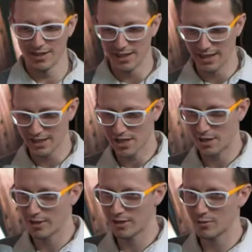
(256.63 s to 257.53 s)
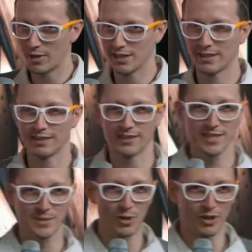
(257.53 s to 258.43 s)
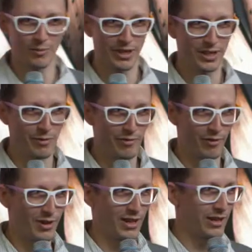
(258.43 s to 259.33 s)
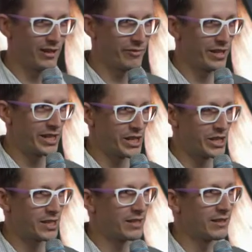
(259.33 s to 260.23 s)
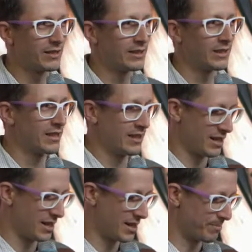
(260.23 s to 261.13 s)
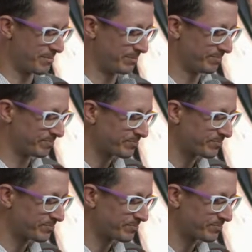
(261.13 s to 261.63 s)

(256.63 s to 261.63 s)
I'll share with you one small bit before I finish. Um,